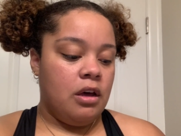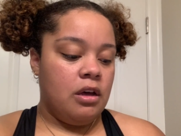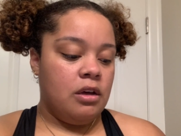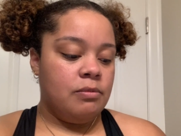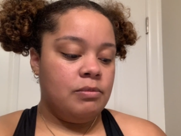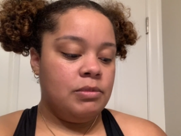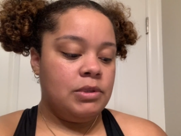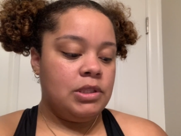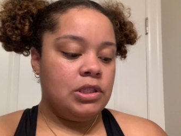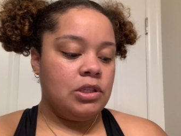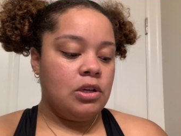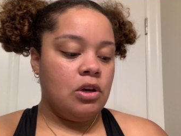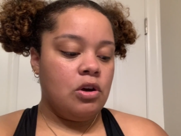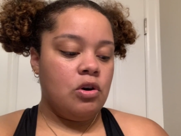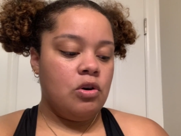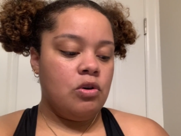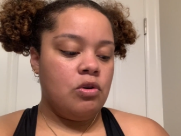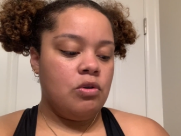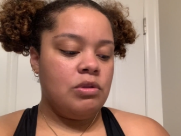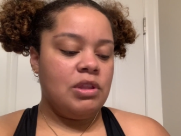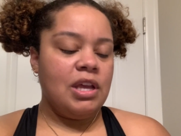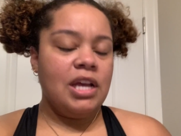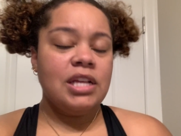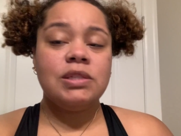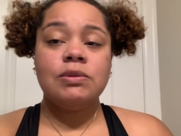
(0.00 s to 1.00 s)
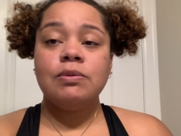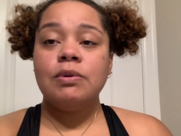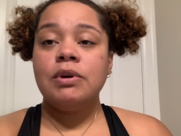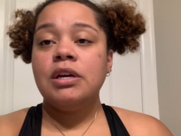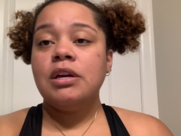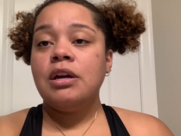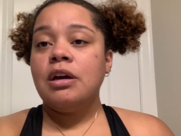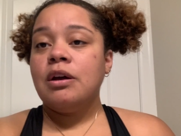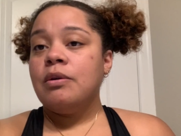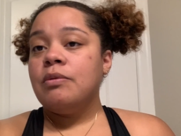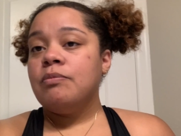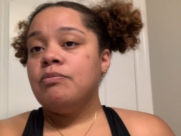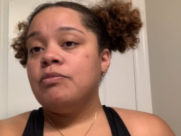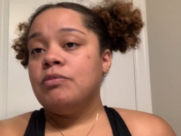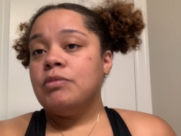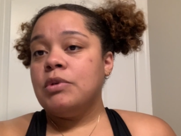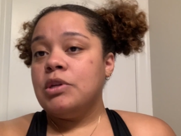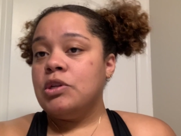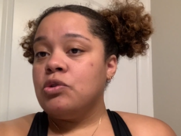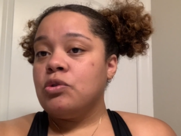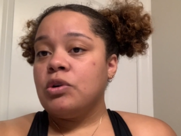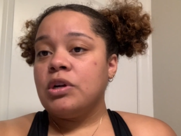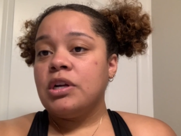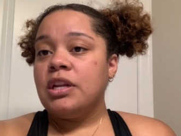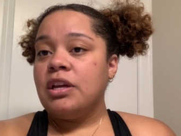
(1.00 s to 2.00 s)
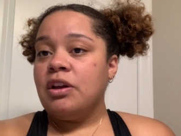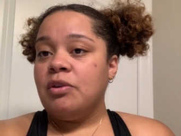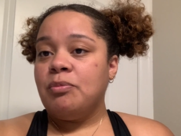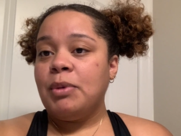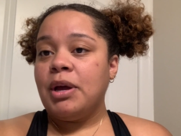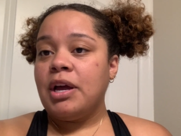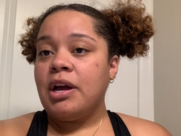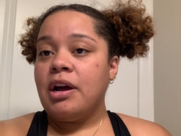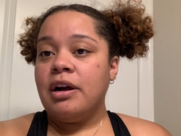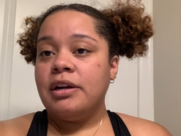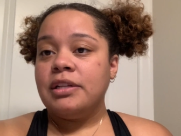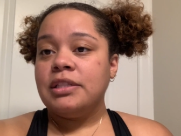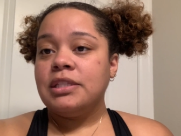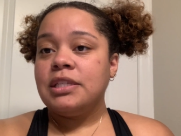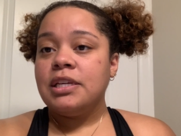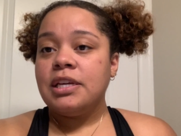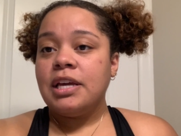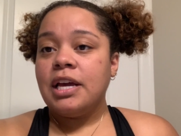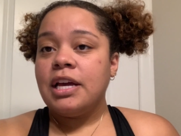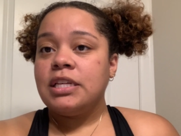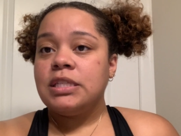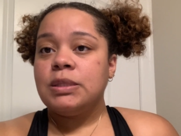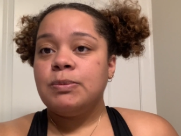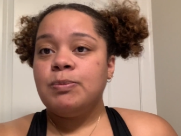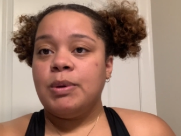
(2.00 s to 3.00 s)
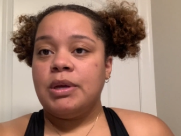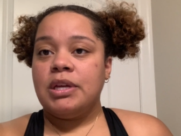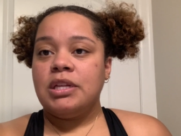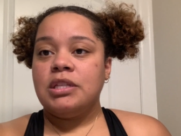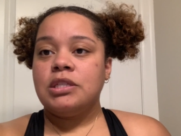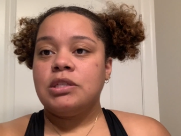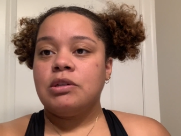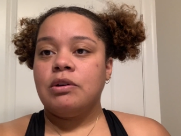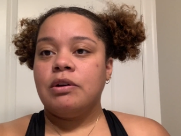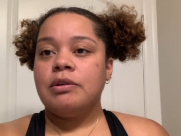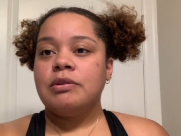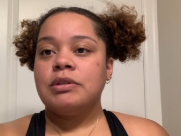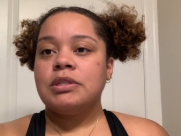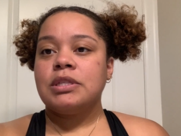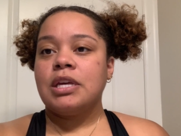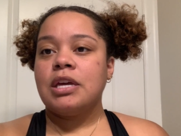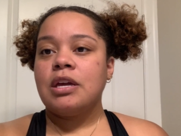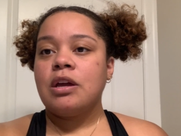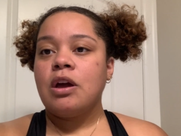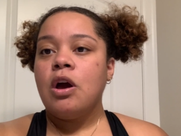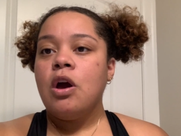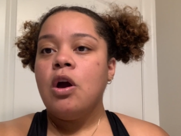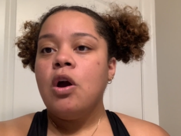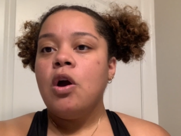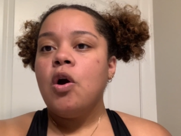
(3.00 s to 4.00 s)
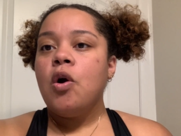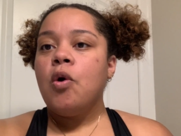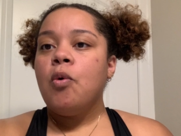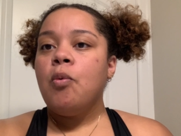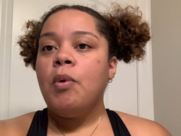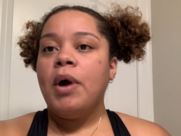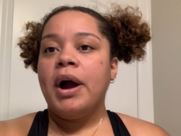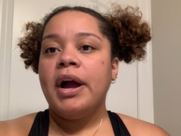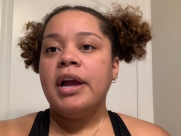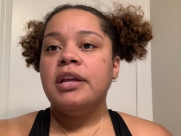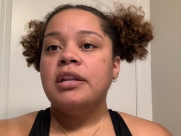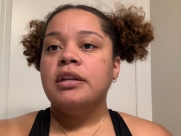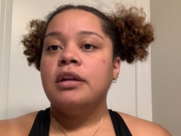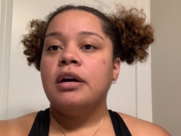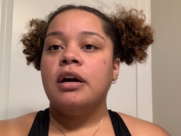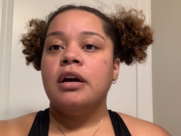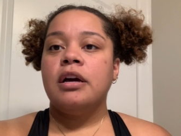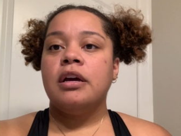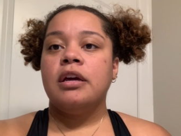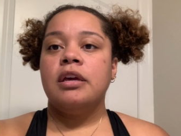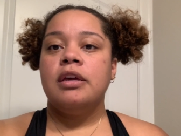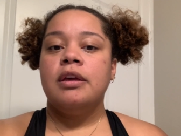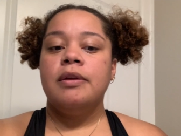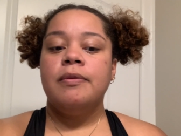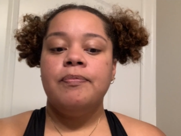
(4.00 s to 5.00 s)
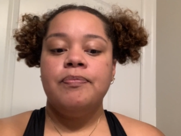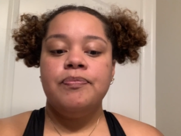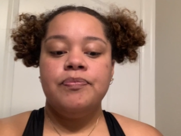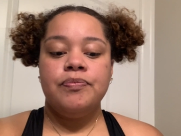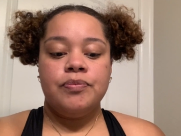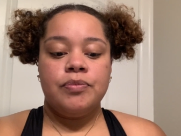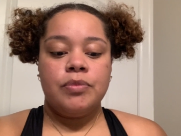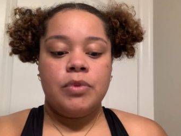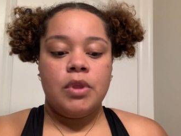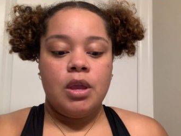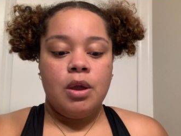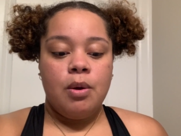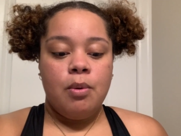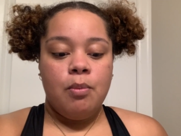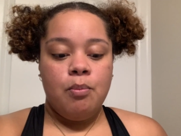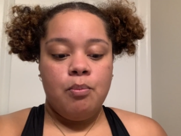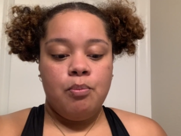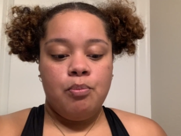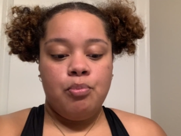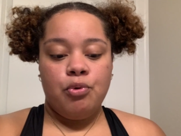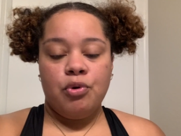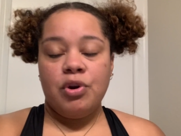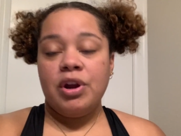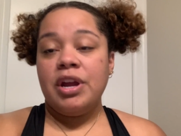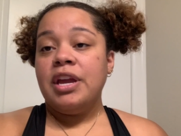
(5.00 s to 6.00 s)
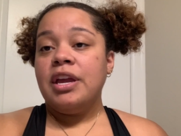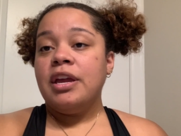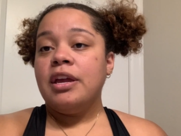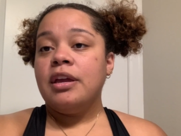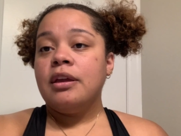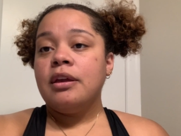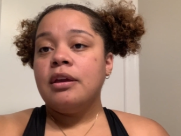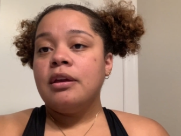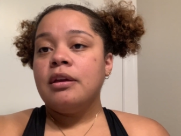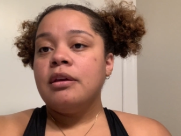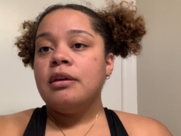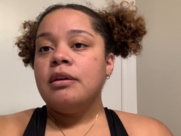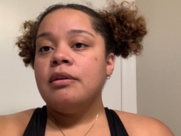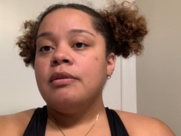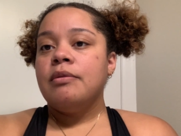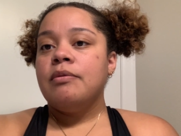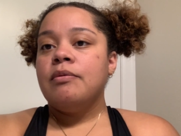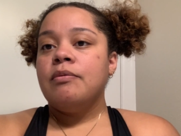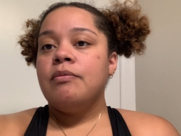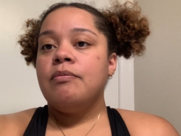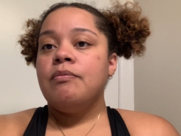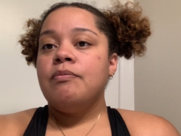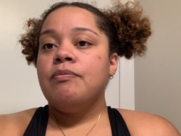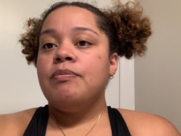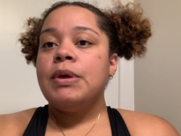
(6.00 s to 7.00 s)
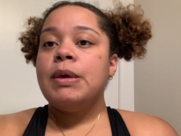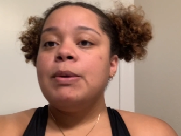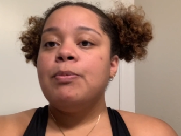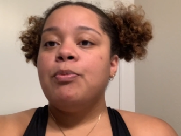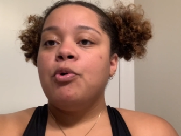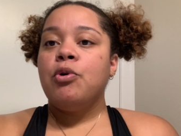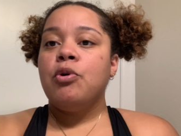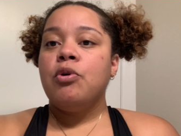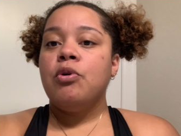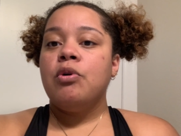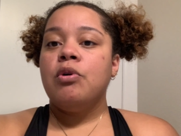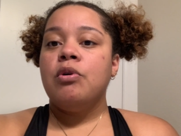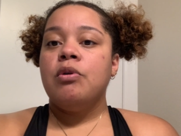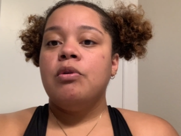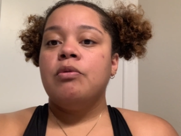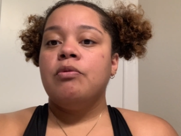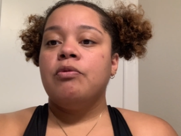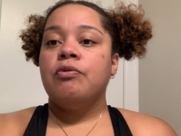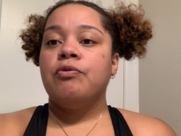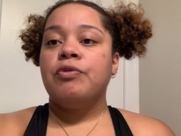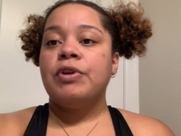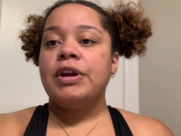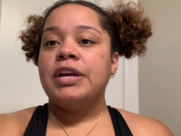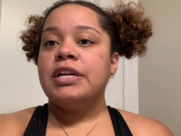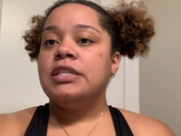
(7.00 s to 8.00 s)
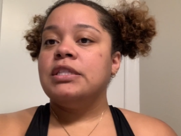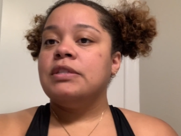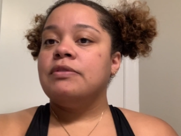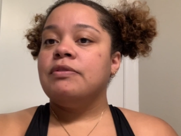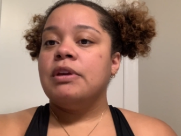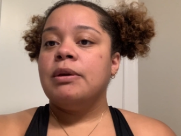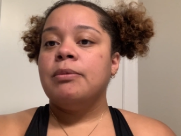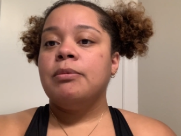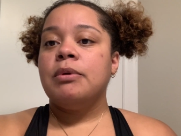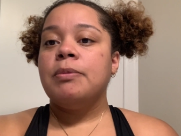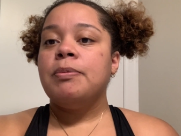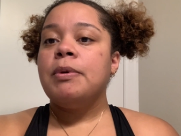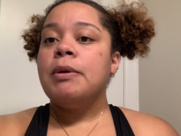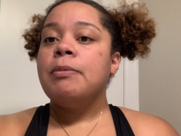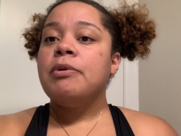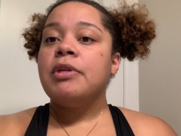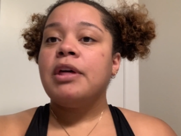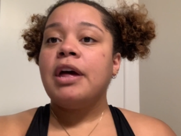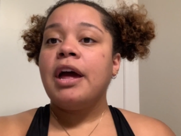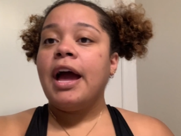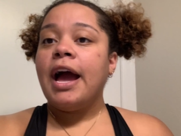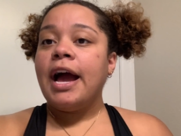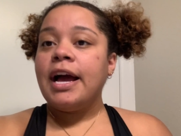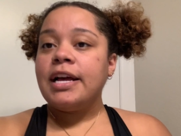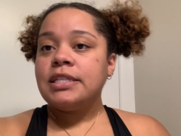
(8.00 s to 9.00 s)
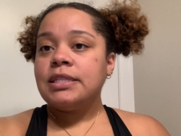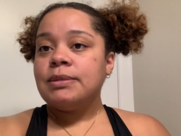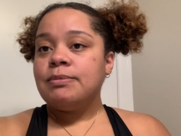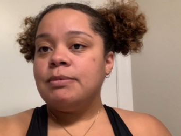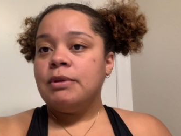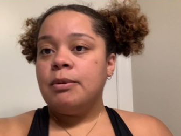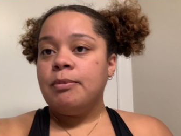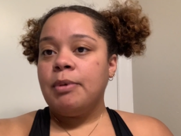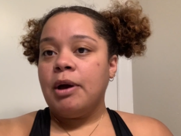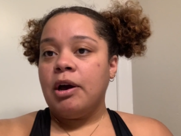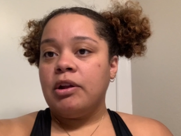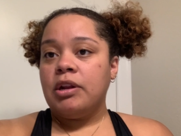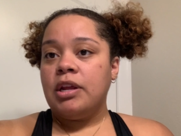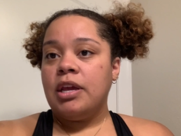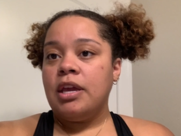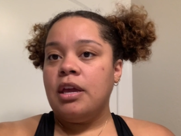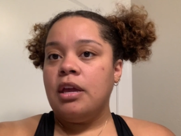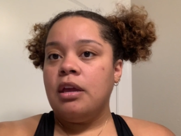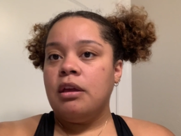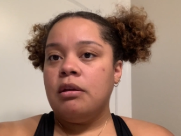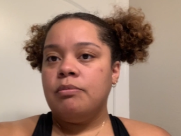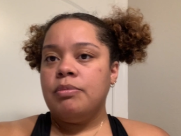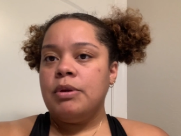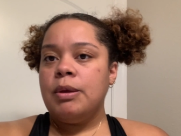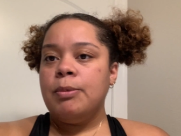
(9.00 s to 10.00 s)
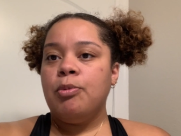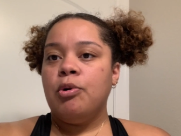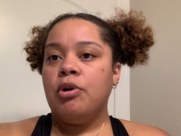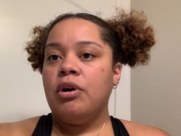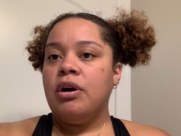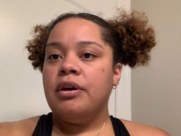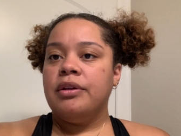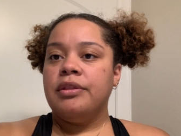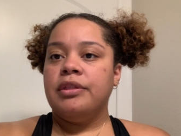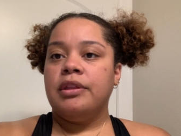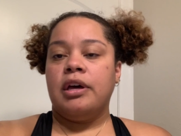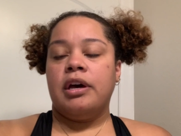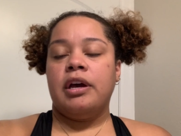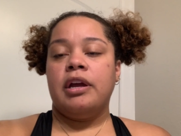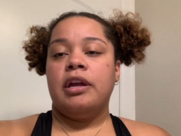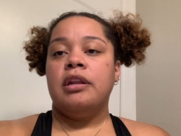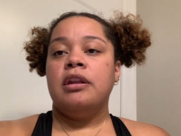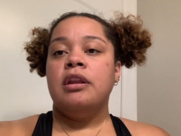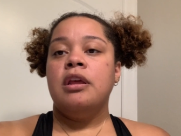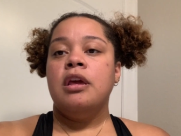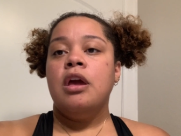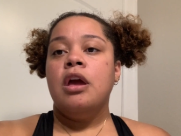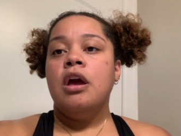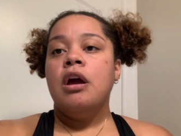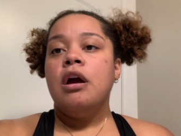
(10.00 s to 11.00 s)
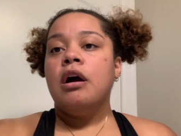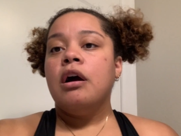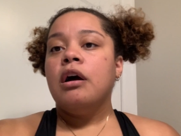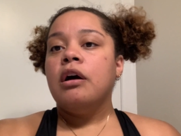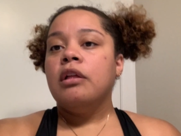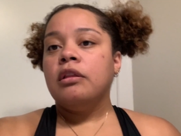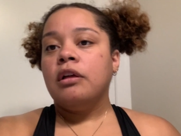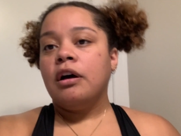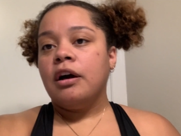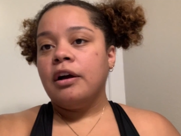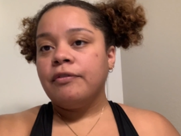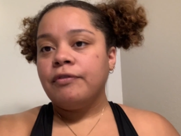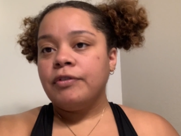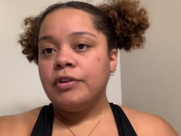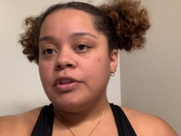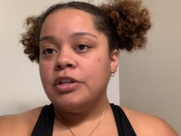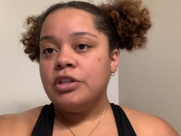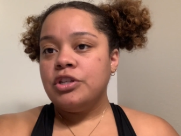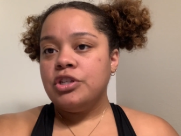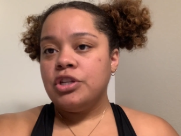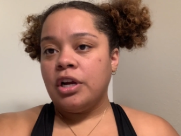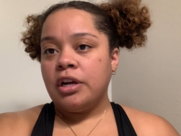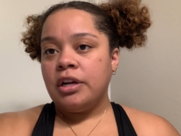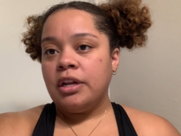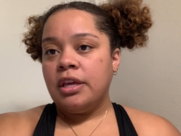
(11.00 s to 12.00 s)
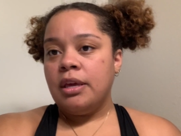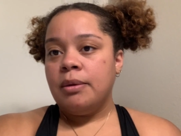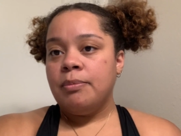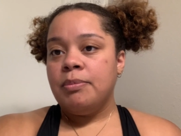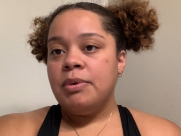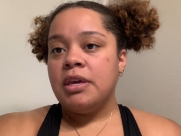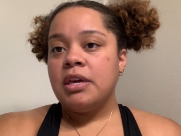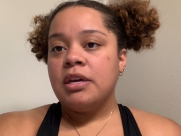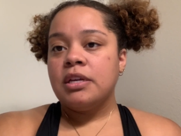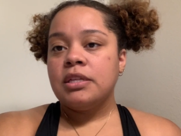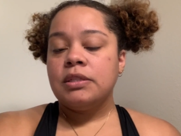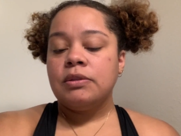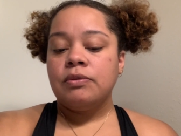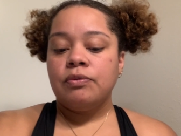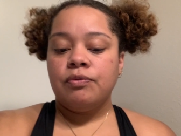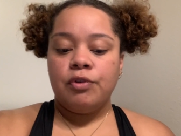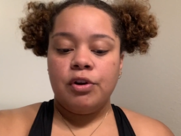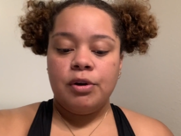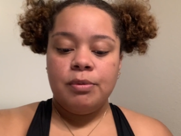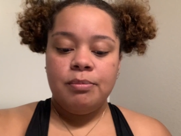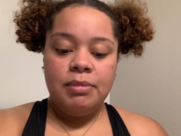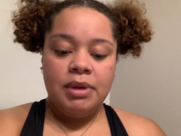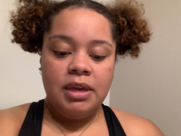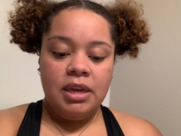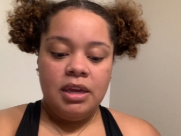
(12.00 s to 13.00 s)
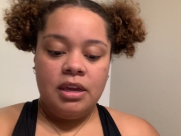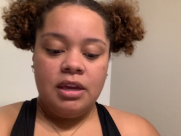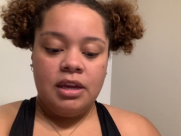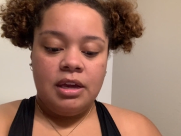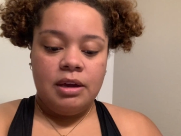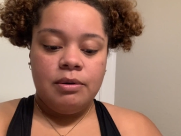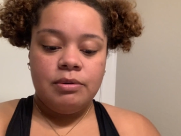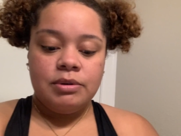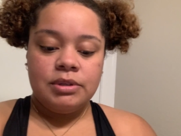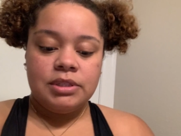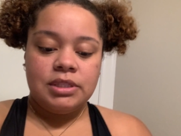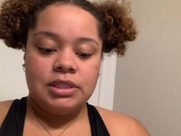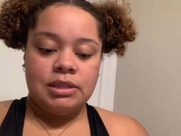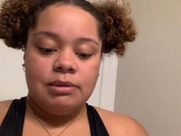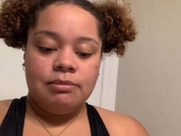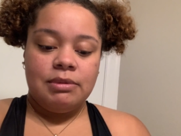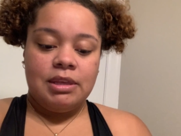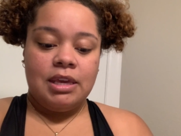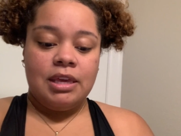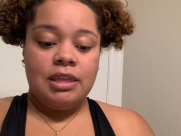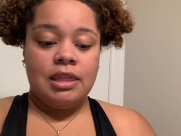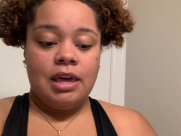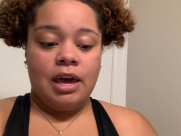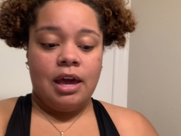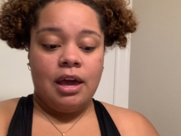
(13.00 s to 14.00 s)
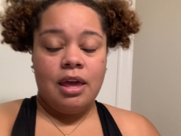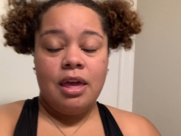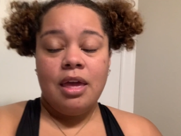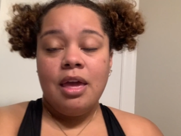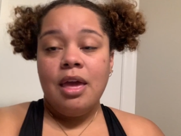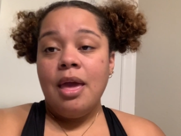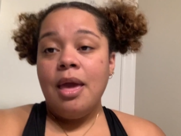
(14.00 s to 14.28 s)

So that's what the majority of my content has been. So I was like, why not bring people, friends, family, people that ask me about it, and people online along for the journey? Because for me, it was something that